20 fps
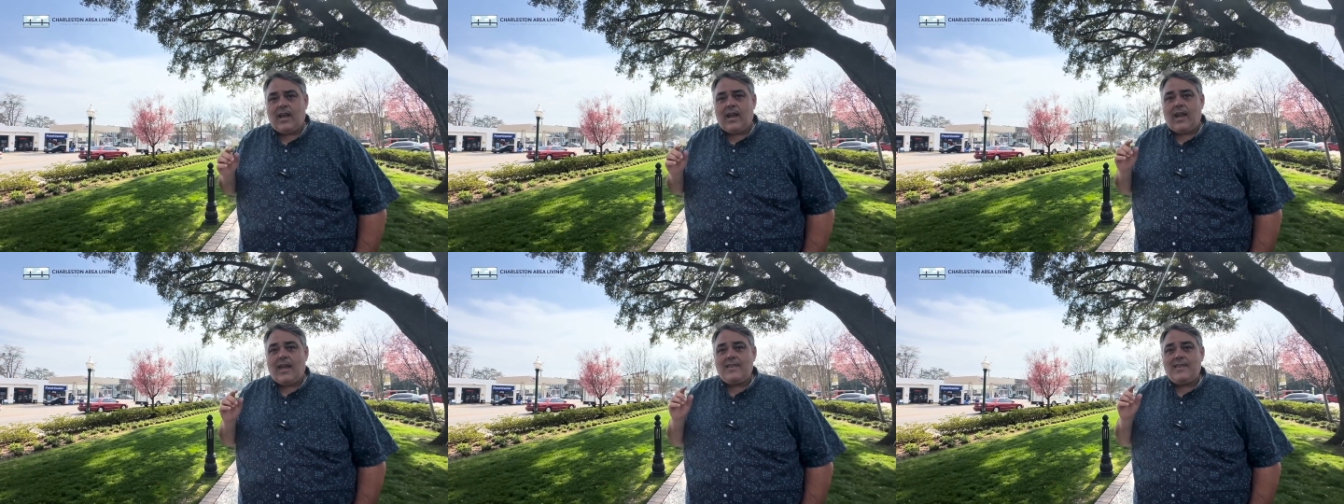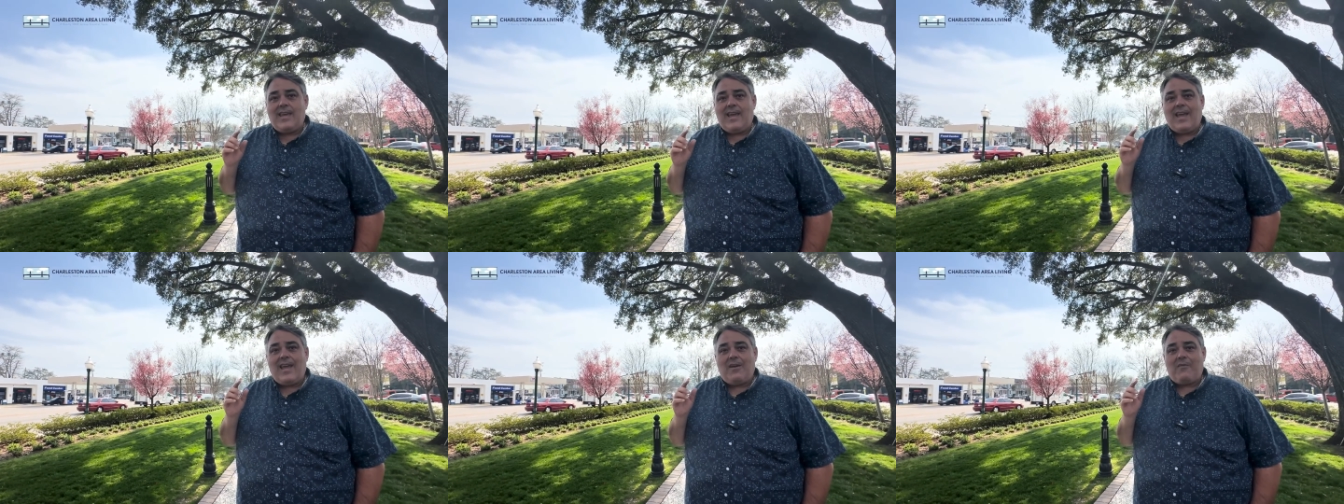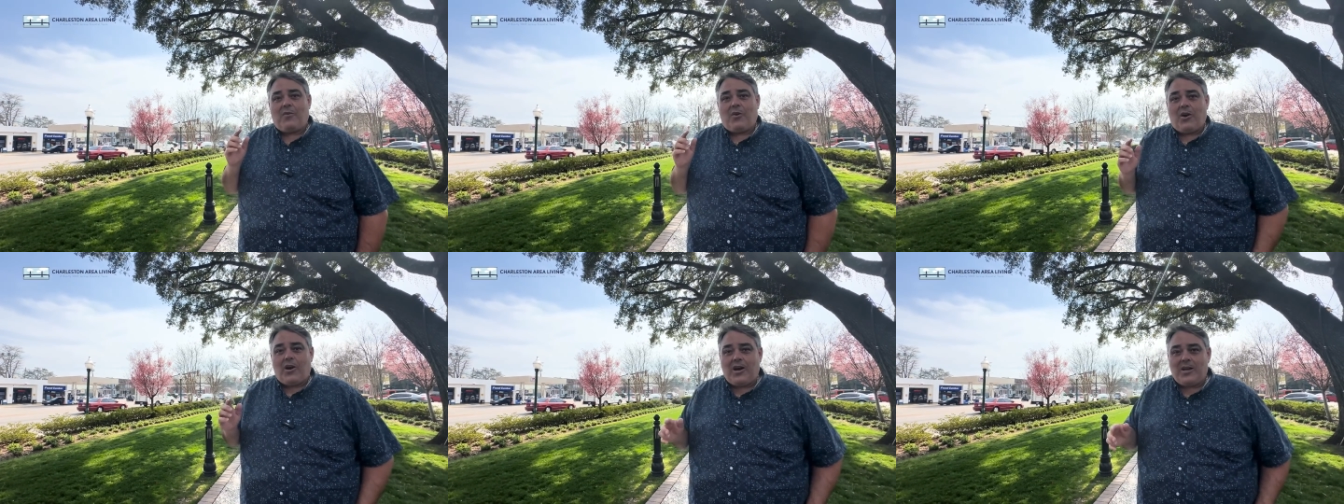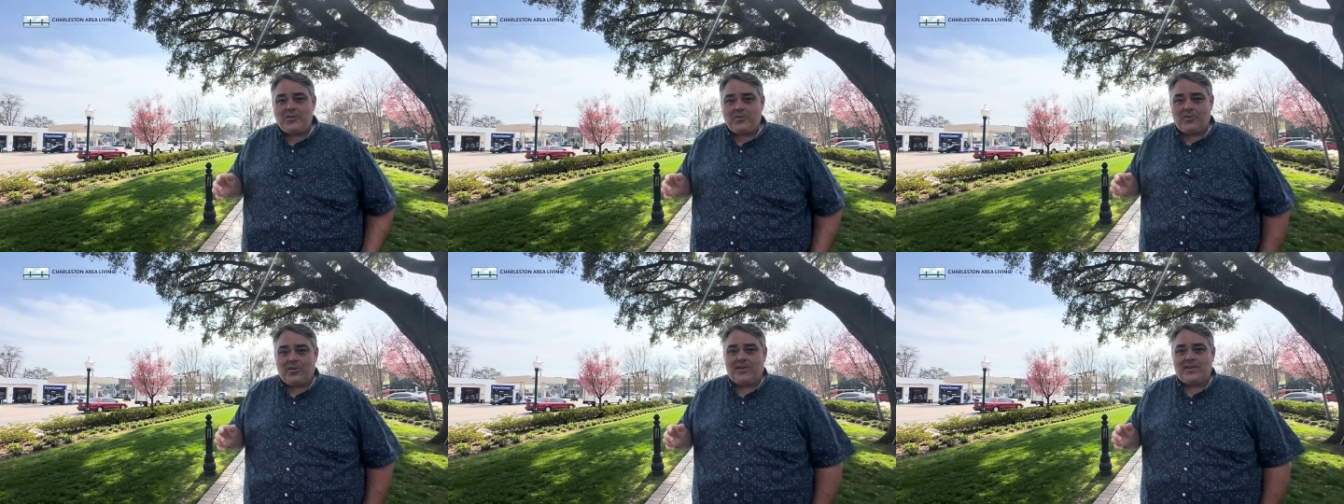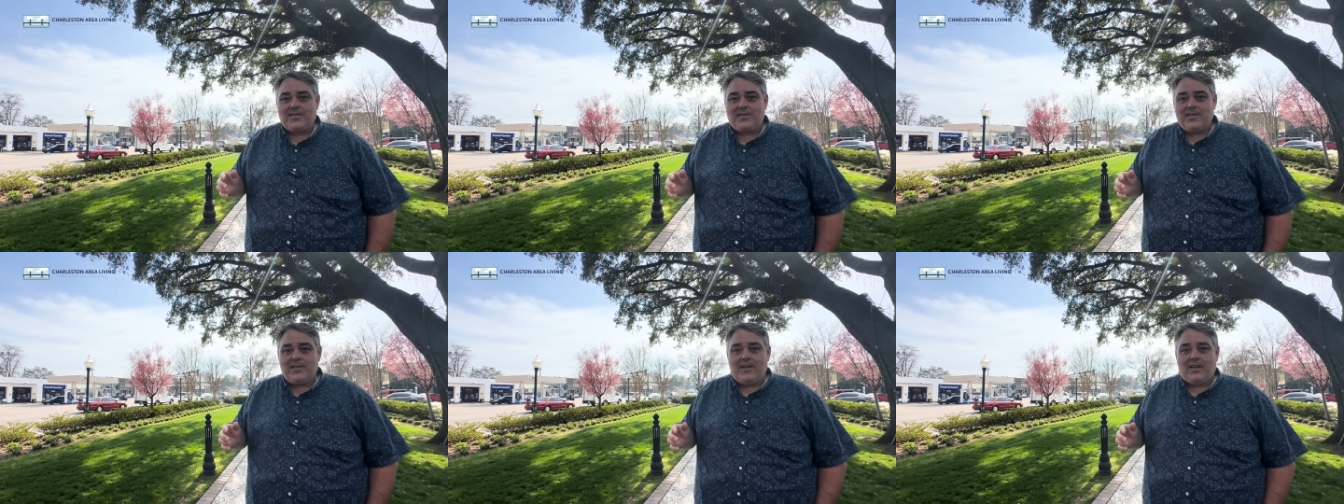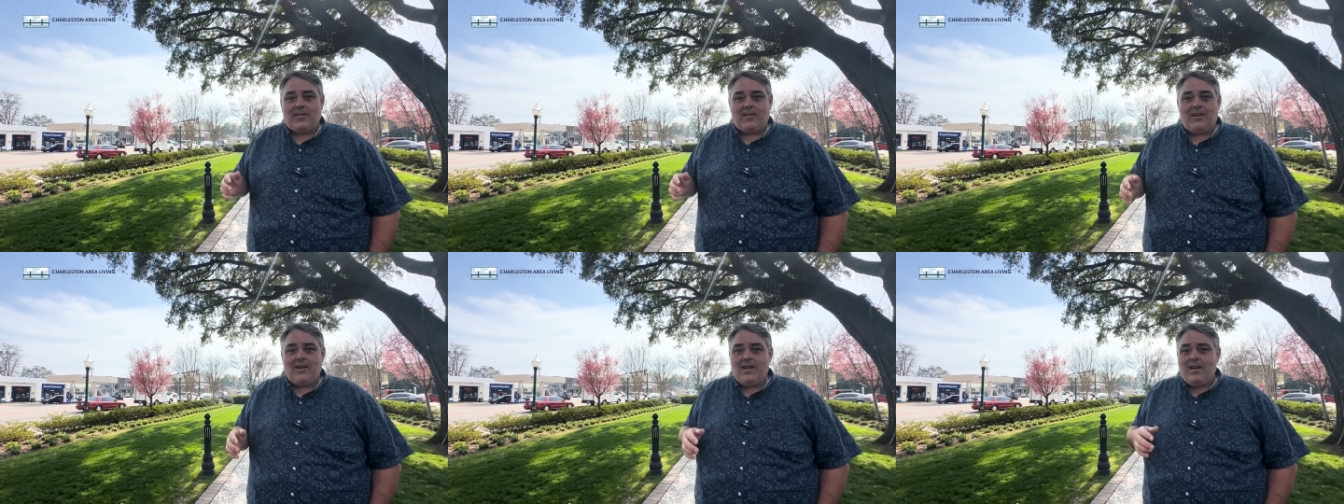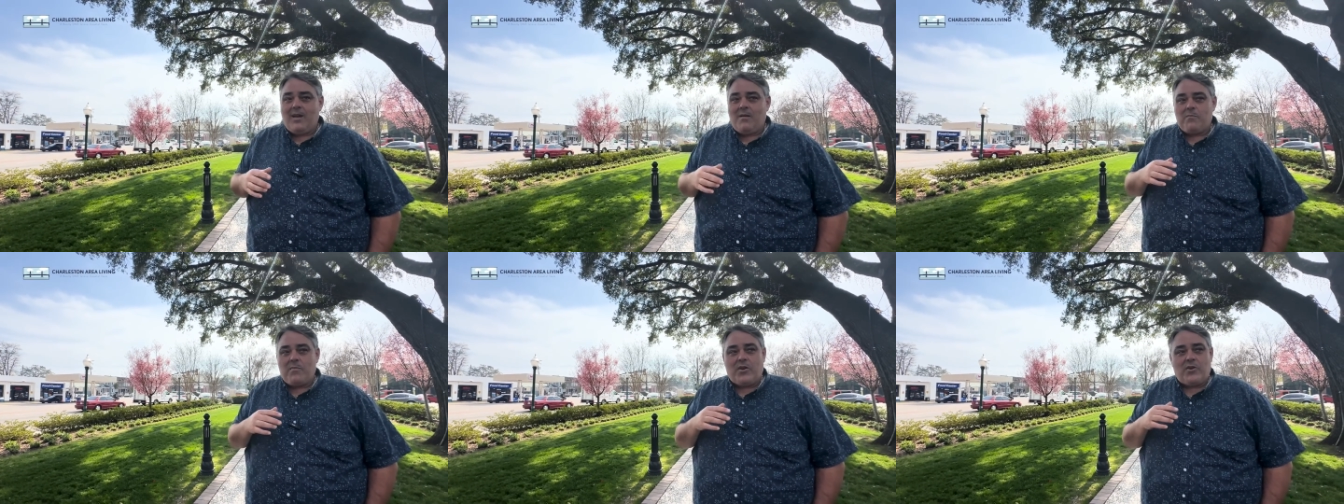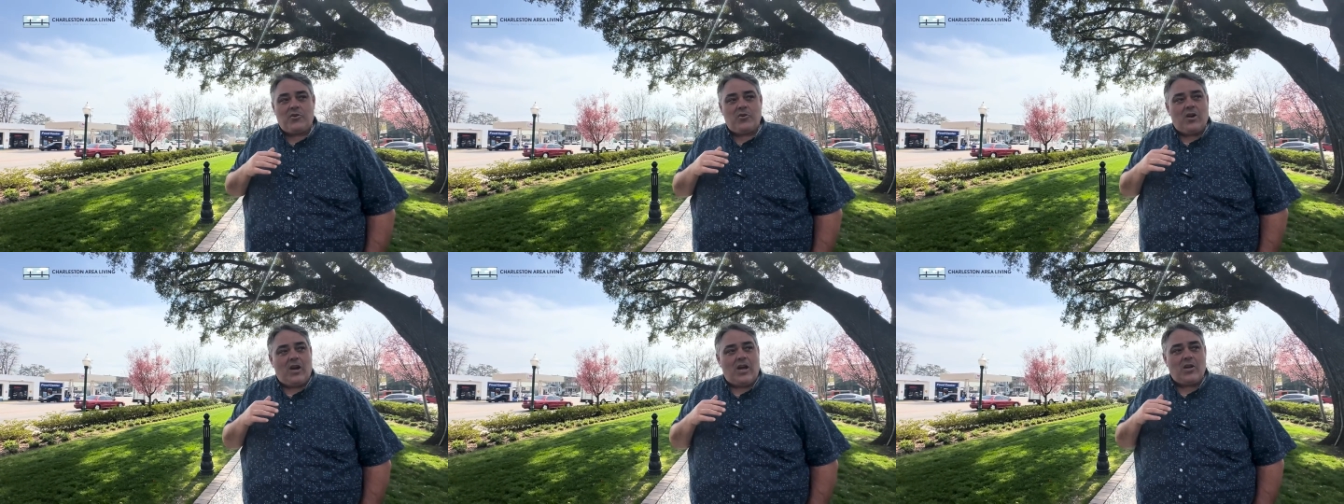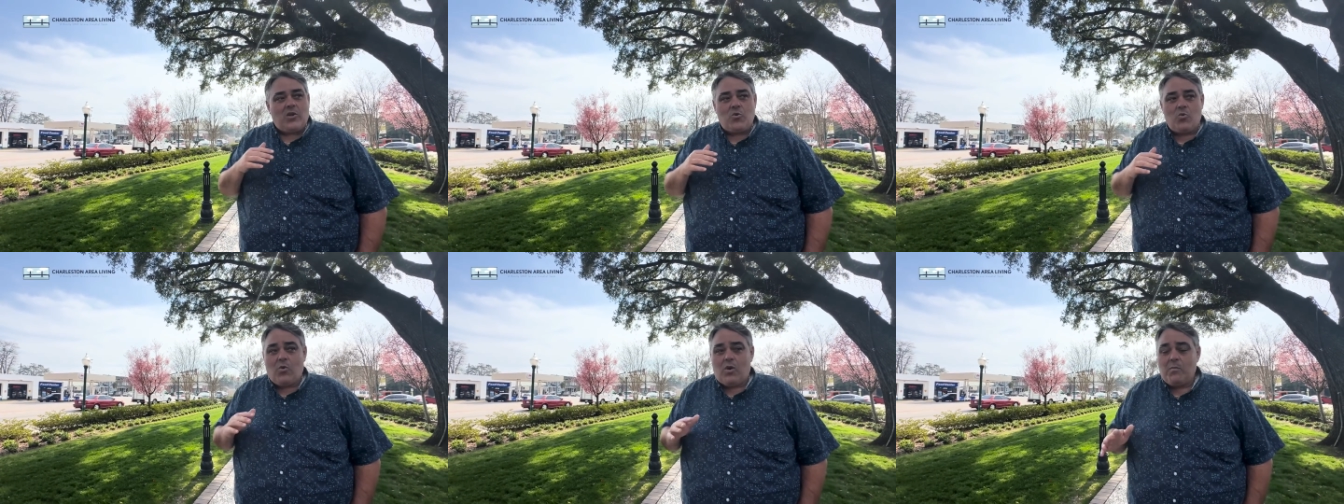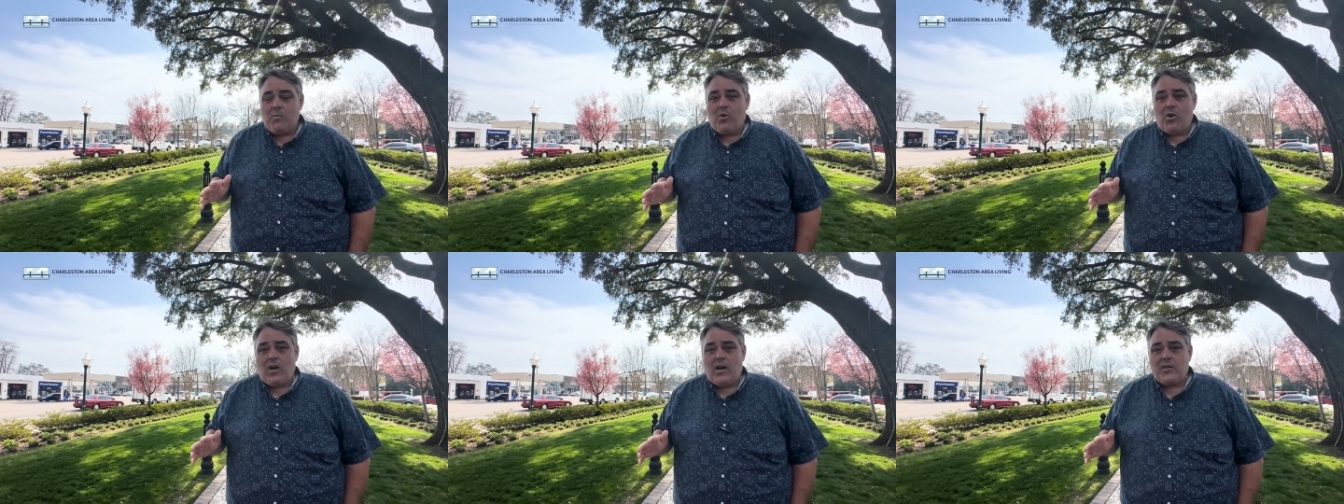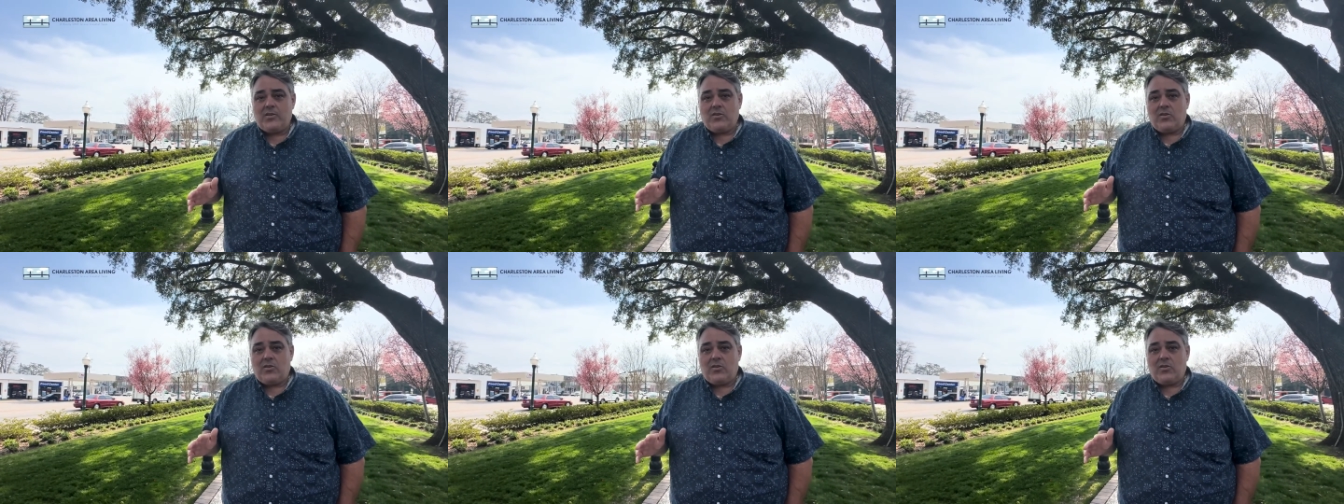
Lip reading: And they have hot dogs in there, but not normal hot